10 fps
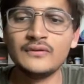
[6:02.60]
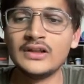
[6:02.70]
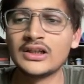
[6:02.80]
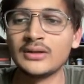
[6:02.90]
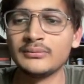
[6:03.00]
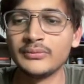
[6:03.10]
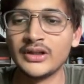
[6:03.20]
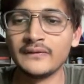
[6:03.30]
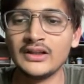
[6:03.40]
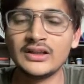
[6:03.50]
will come
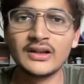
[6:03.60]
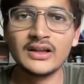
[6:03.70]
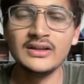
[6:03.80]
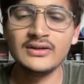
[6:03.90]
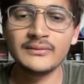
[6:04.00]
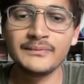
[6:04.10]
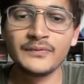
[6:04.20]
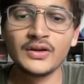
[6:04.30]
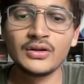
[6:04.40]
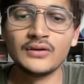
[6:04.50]
between the range
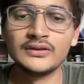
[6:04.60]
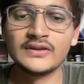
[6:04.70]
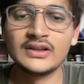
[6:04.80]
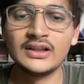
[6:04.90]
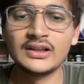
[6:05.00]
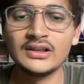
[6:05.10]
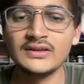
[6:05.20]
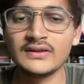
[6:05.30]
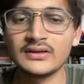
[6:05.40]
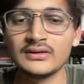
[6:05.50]
of this linked list.